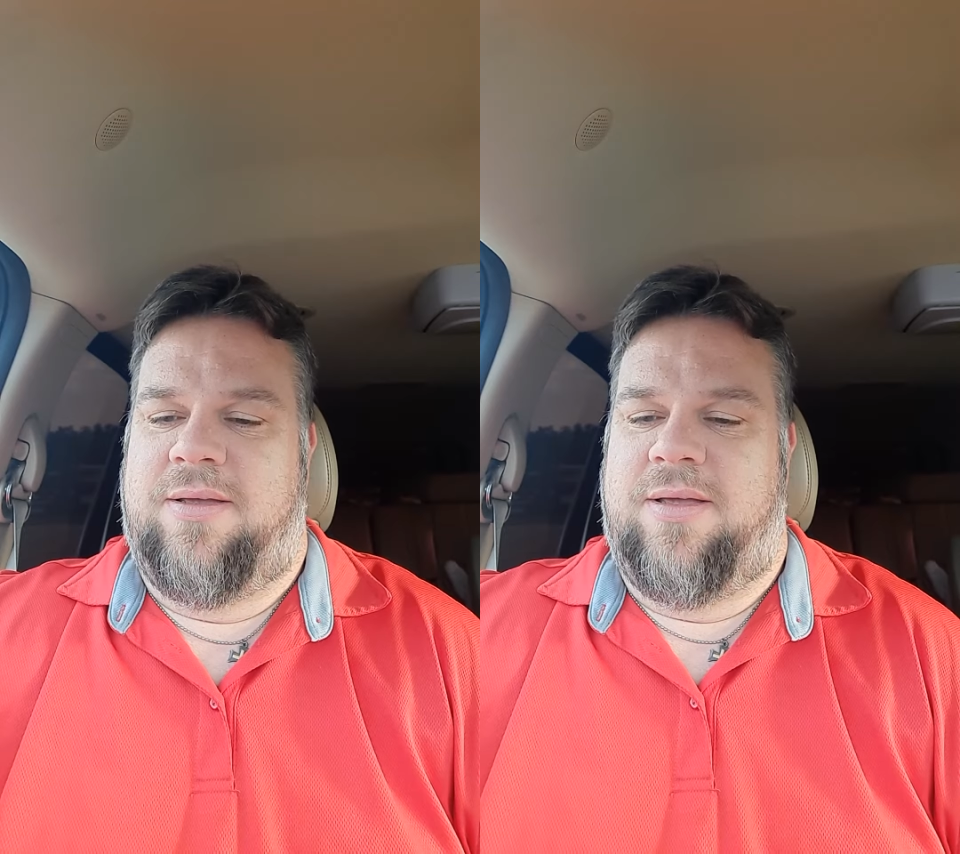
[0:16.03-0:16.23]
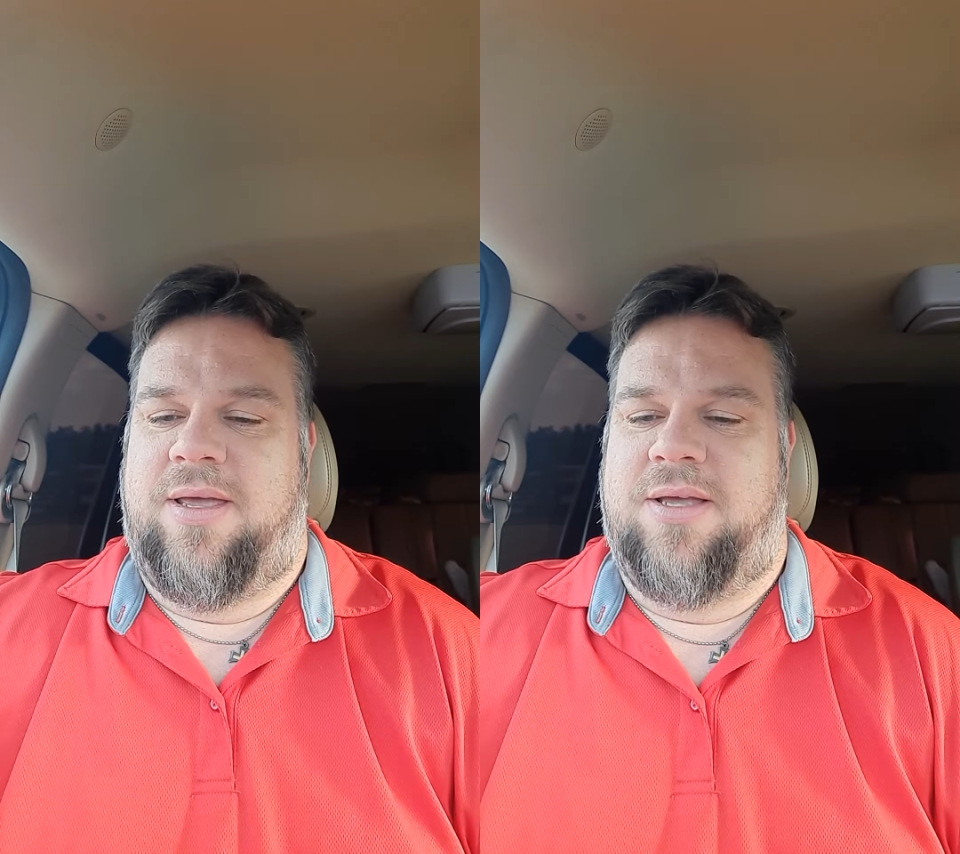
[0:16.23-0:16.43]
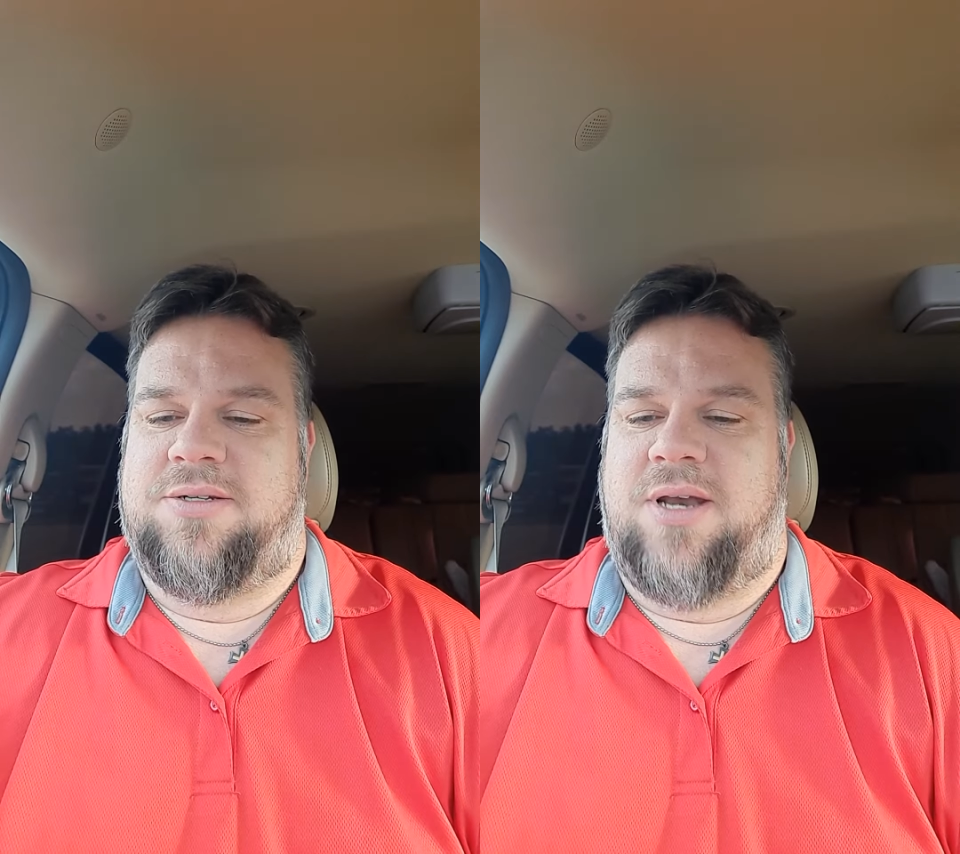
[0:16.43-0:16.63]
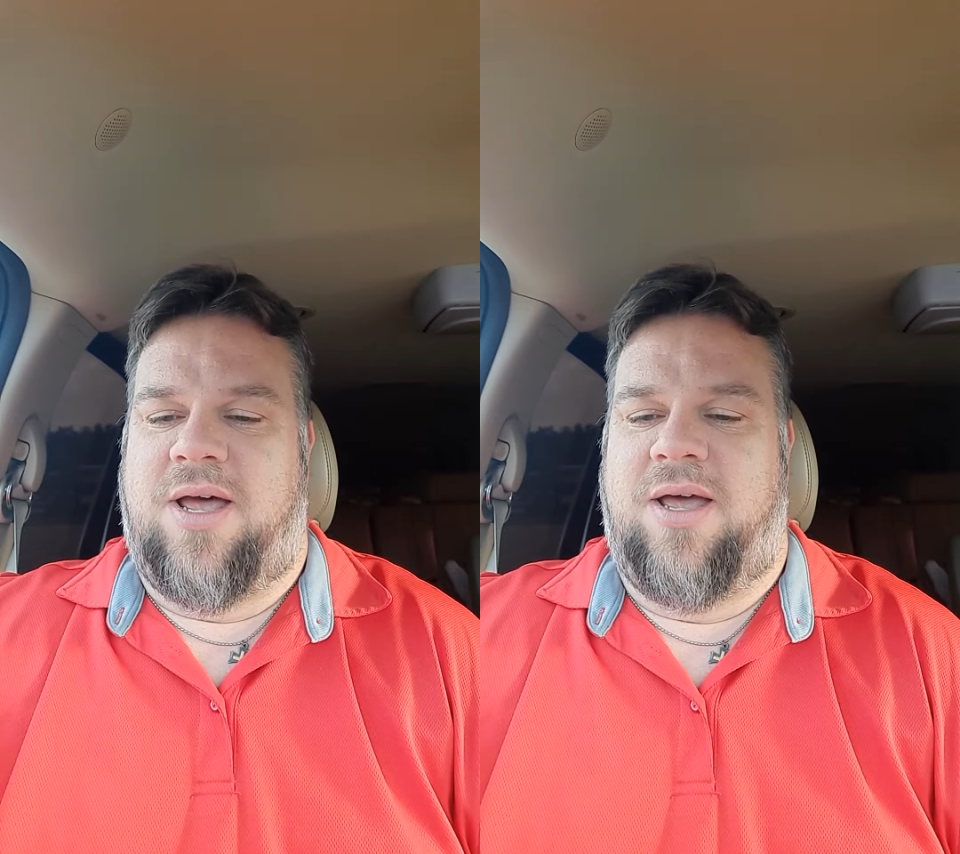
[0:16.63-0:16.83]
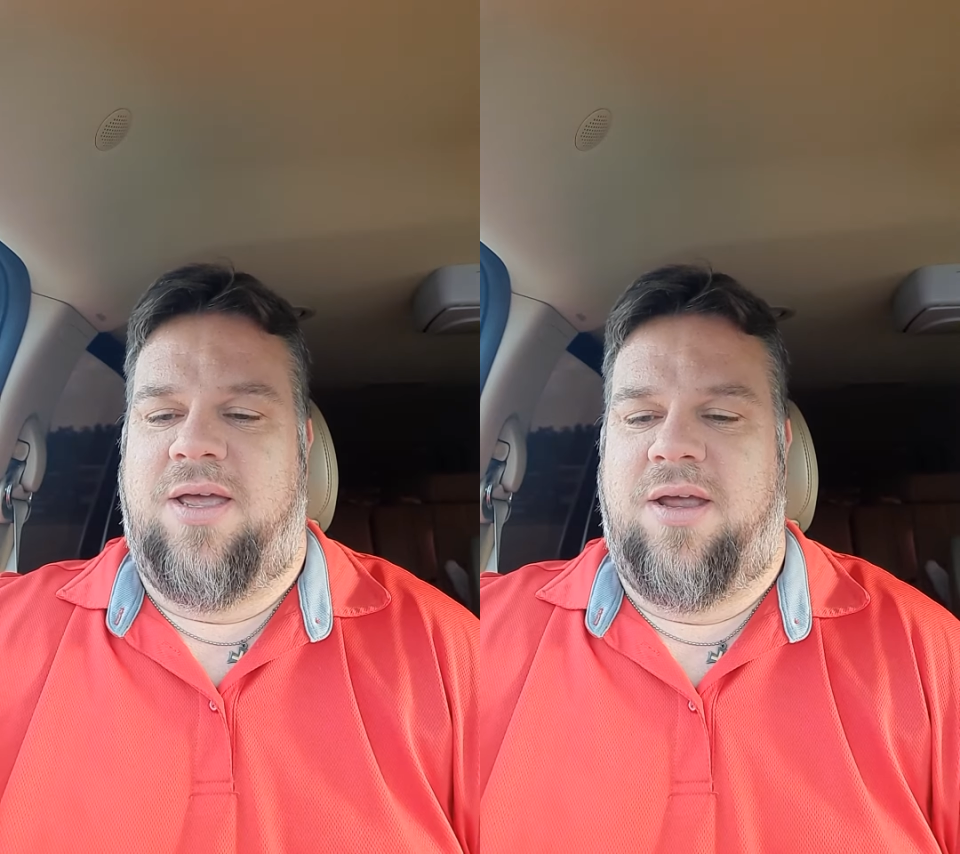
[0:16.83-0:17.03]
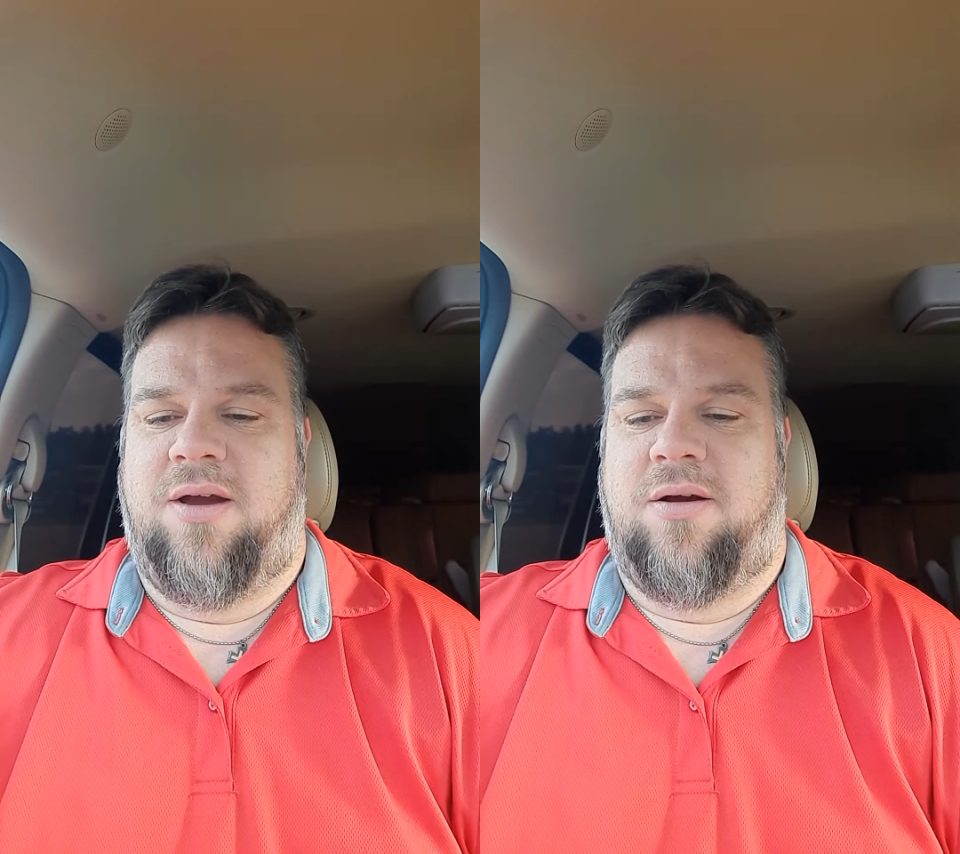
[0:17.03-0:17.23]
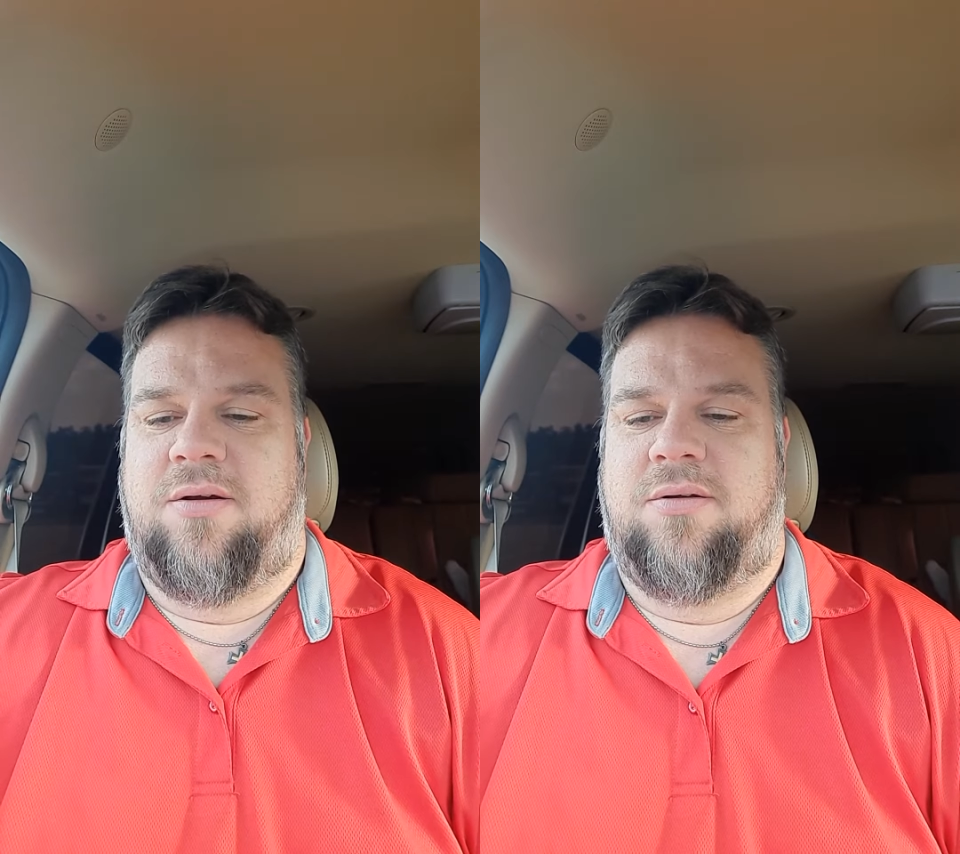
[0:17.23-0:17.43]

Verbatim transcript: He is not here,